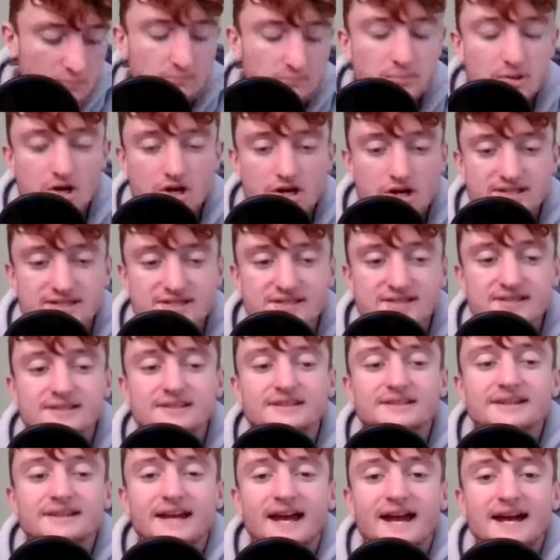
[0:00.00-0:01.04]
But
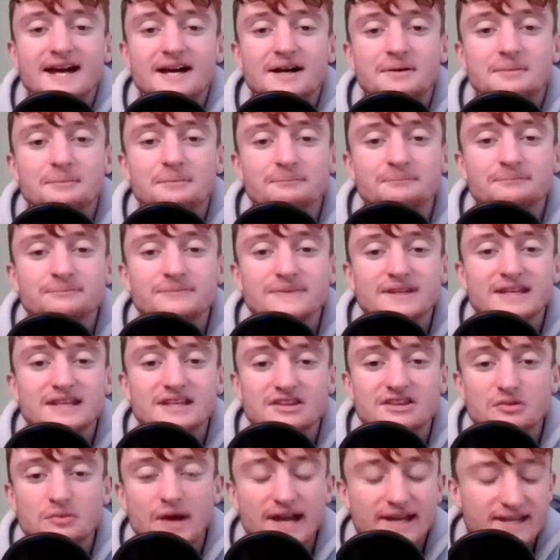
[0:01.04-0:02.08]

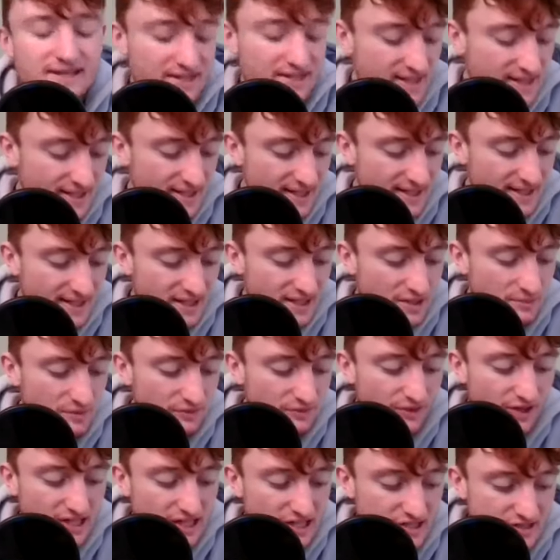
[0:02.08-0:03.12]
either way, it'll be
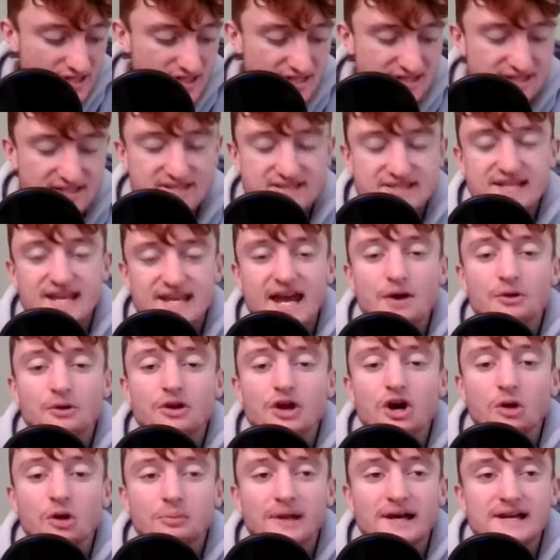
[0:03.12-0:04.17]
very interesting to see how it
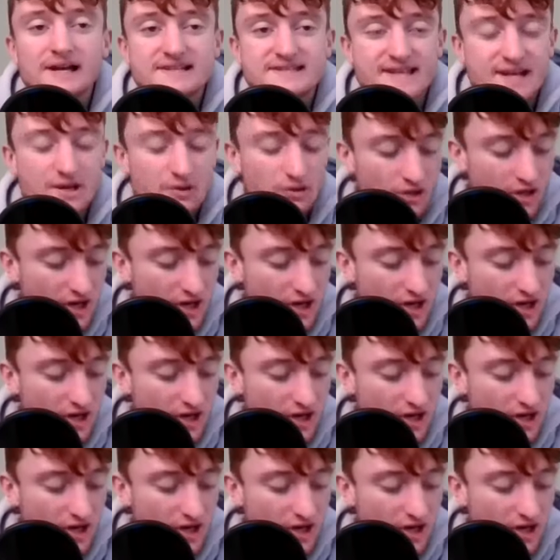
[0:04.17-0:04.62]
all plays out.